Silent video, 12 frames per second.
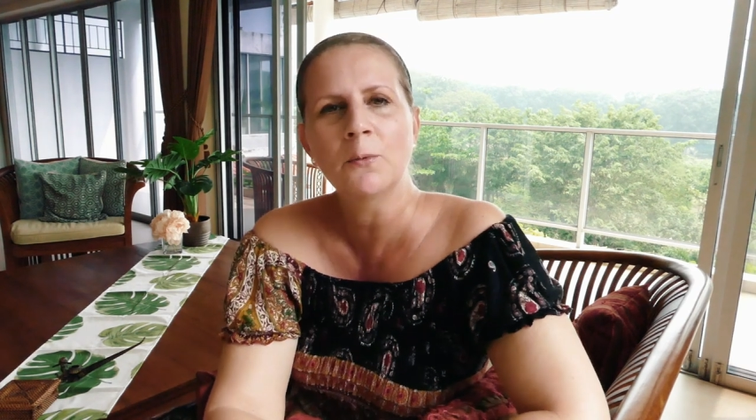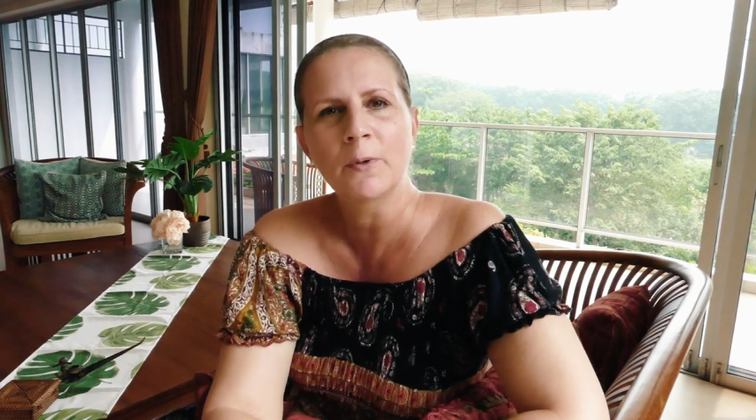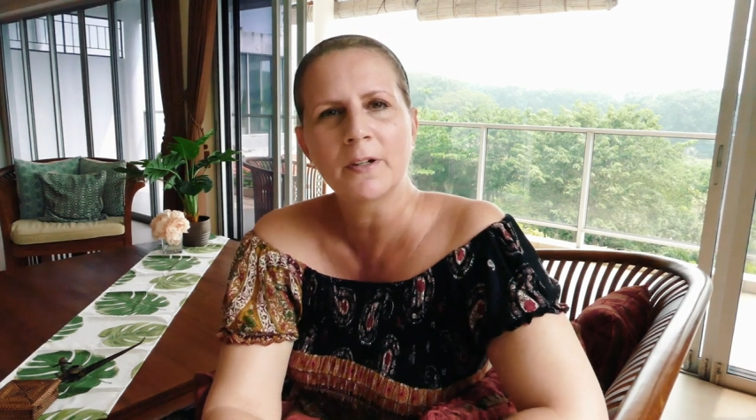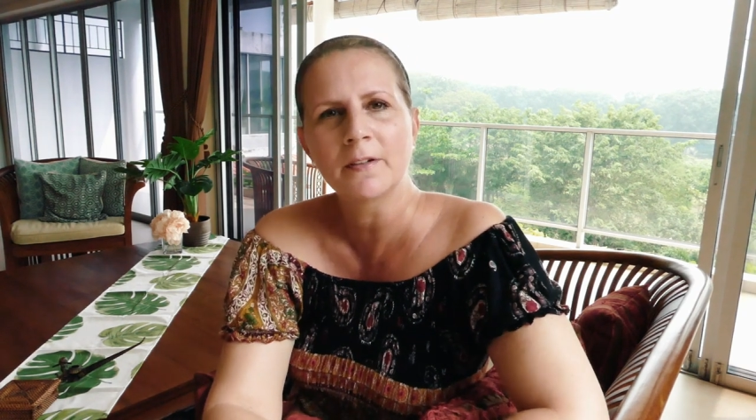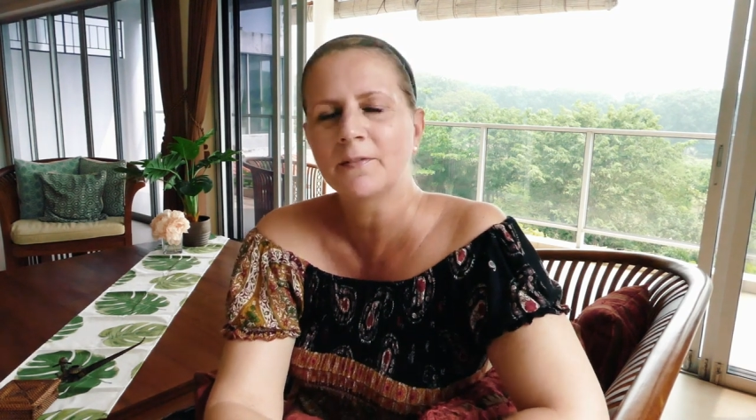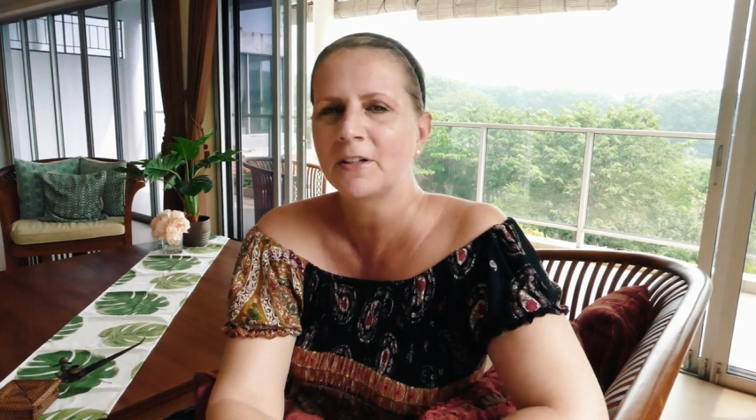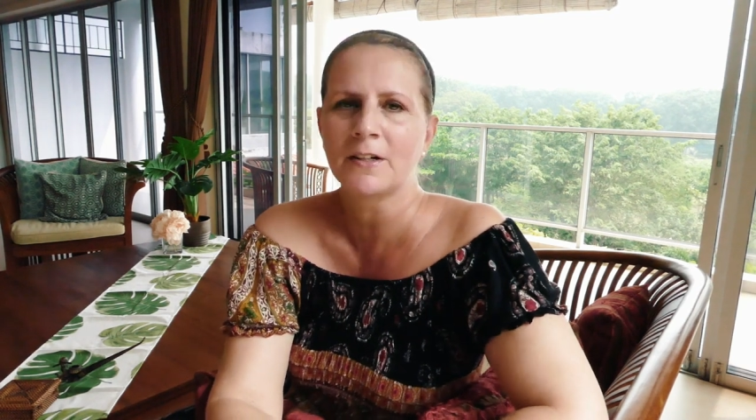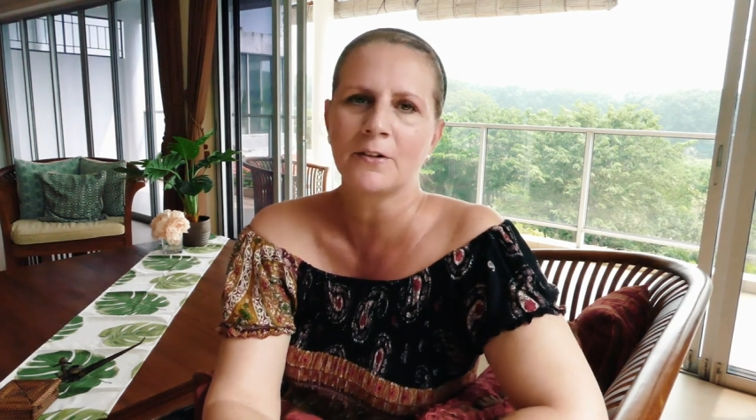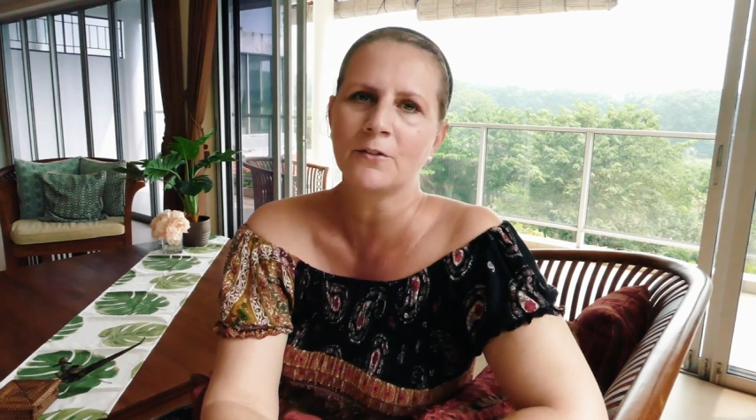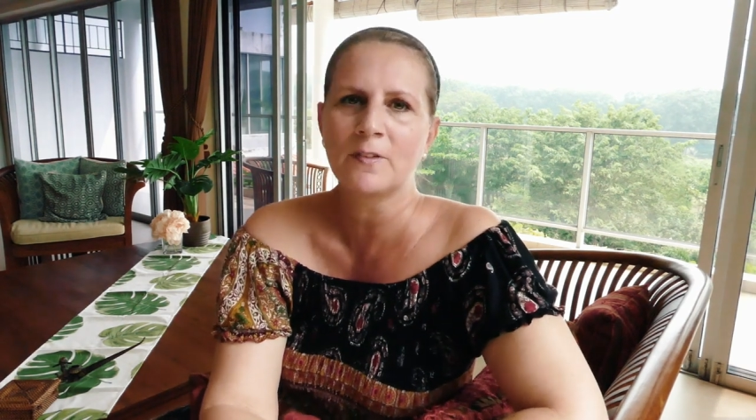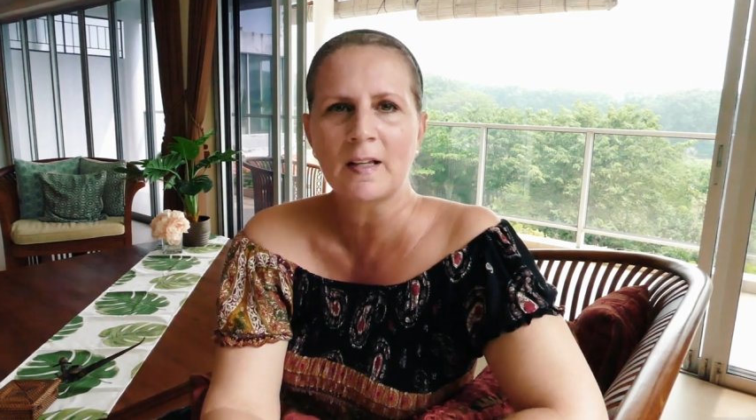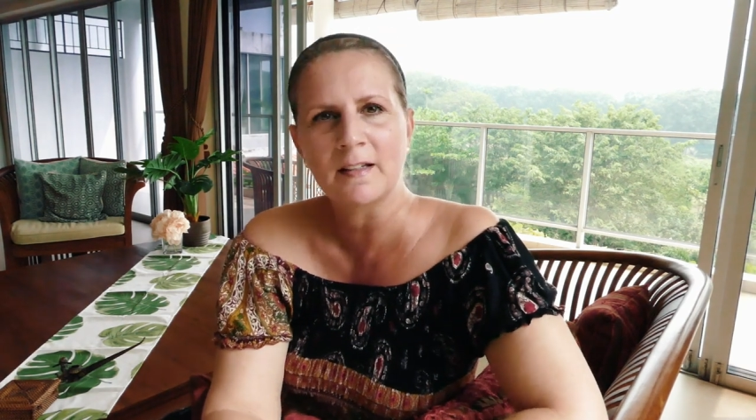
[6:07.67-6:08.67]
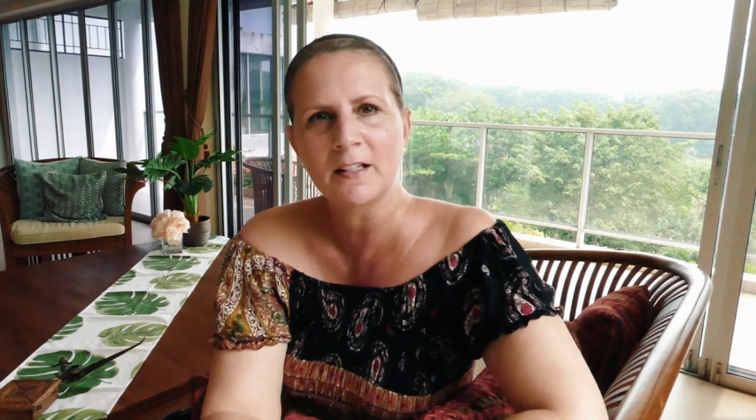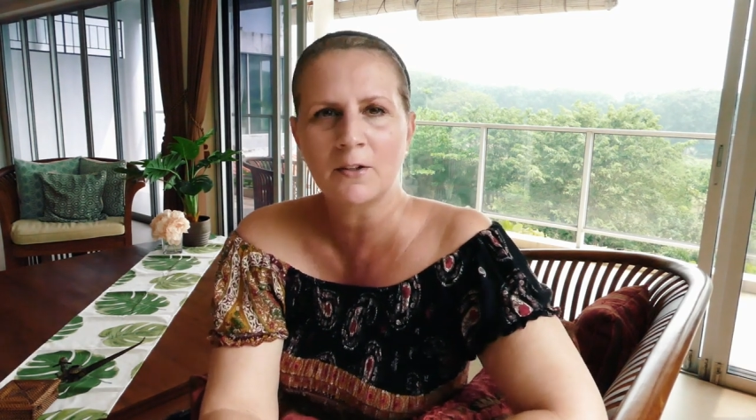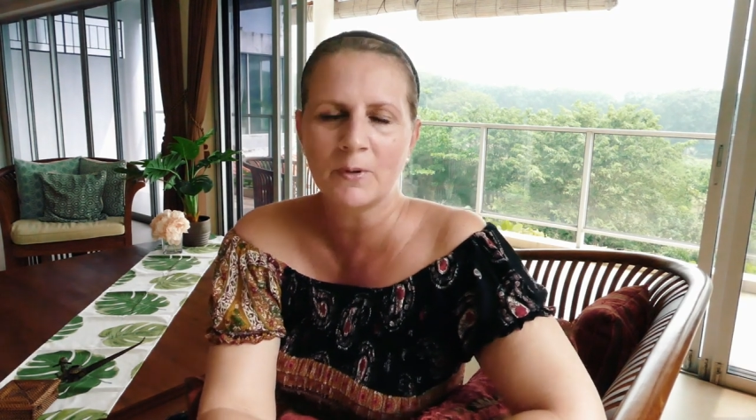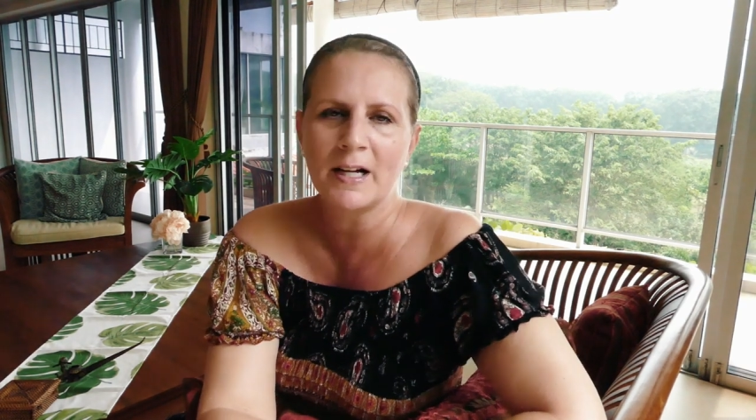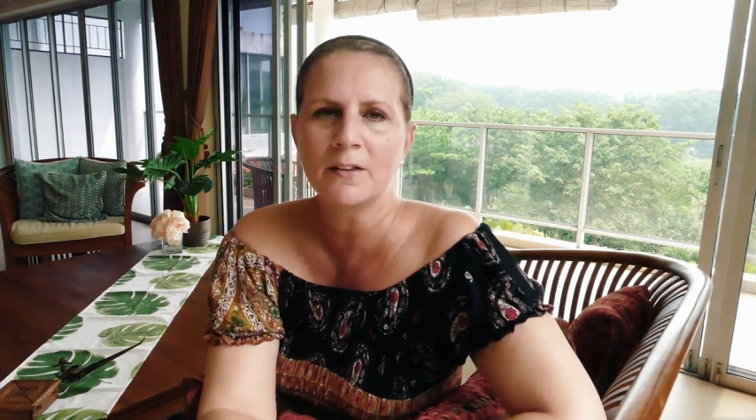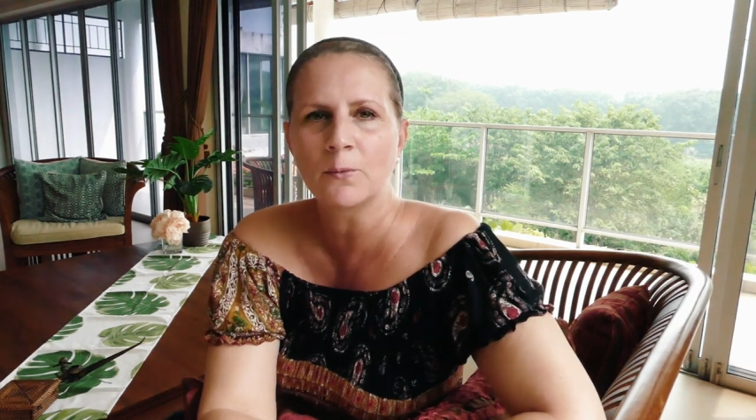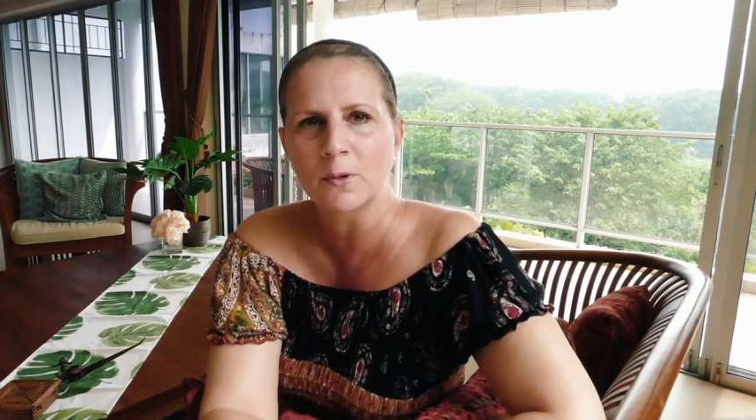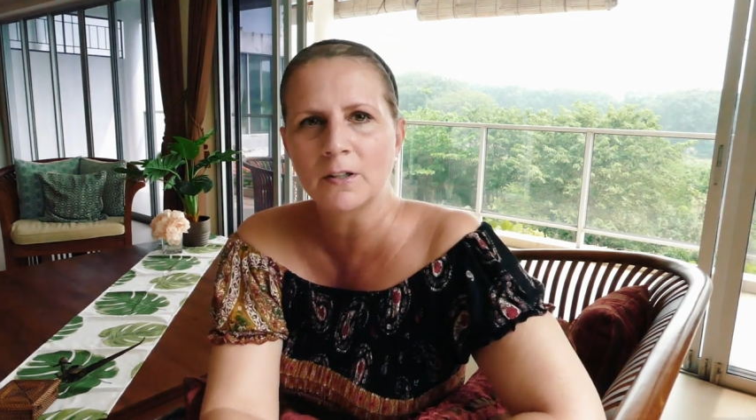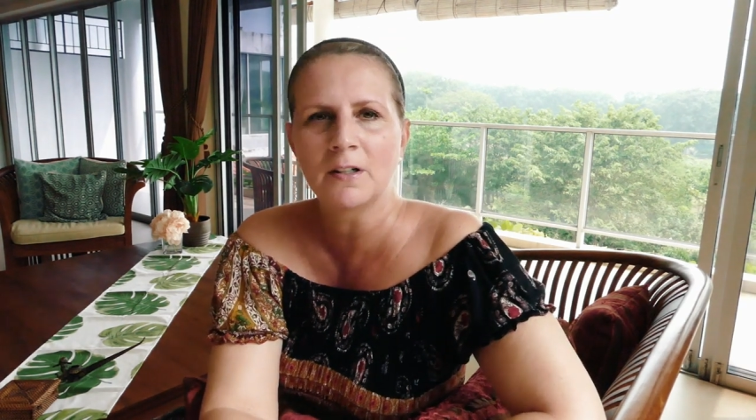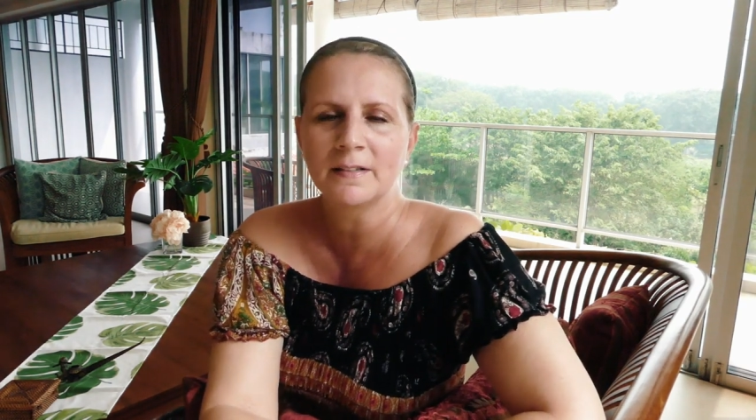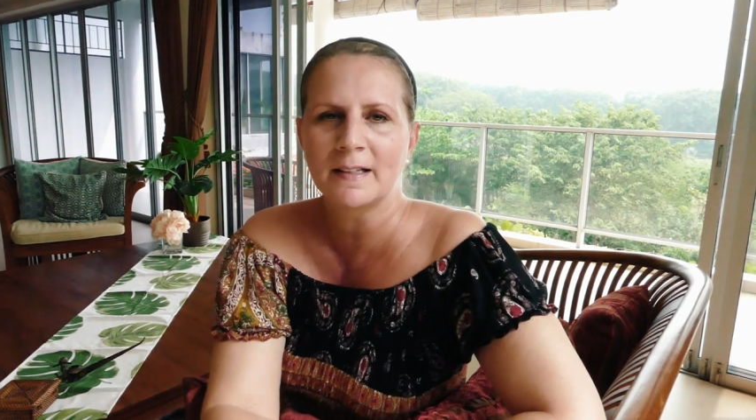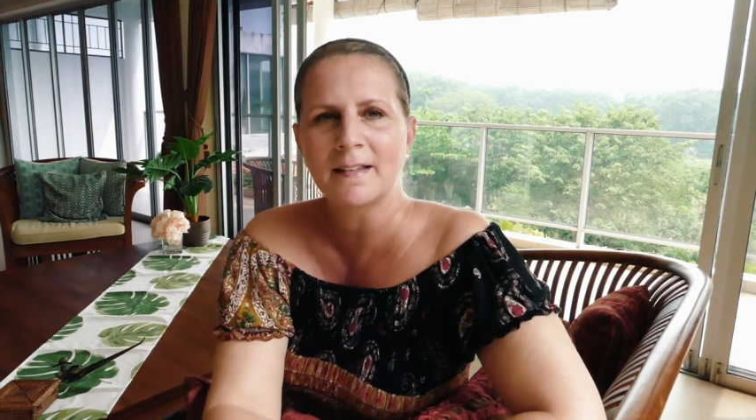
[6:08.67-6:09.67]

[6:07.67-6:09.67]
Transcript: We're, you know, sailing around the world,